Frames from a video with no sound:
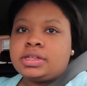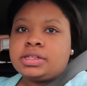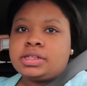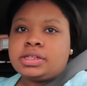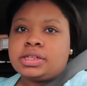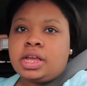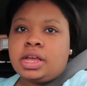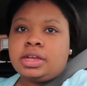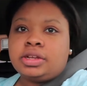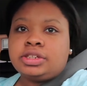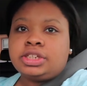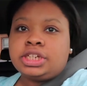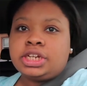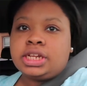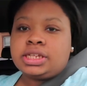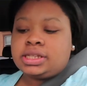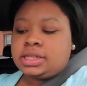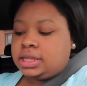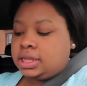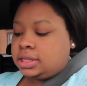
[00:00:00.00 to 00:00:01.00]
So she
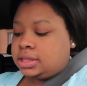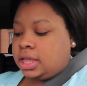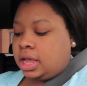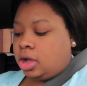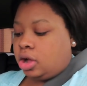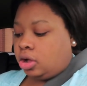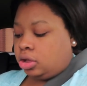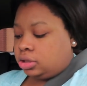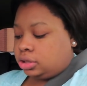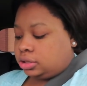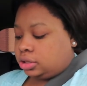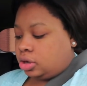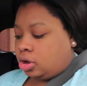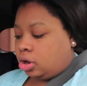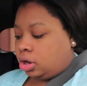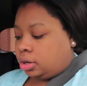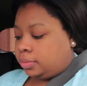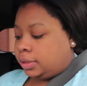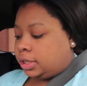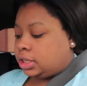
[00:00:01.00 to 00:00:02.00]
doesn't get that all in the
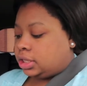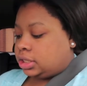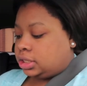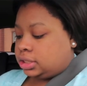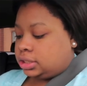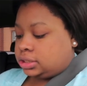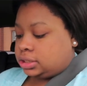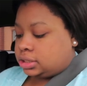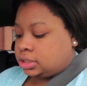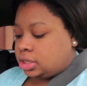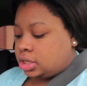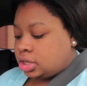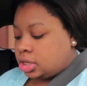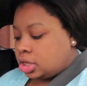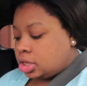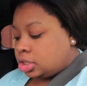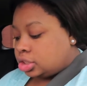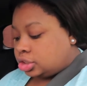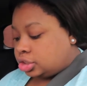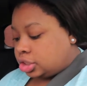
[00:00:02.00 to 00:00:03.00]
car because
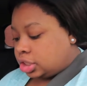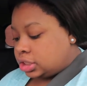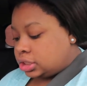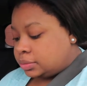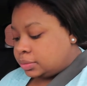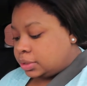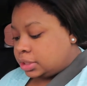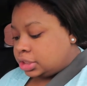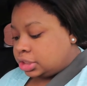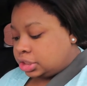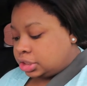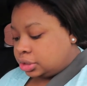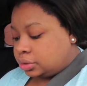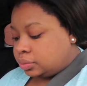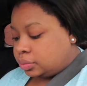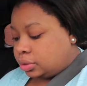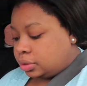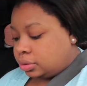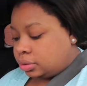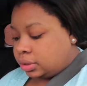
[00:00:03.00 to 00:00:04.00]
trust me, she
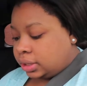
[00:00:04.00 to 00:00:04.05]
will.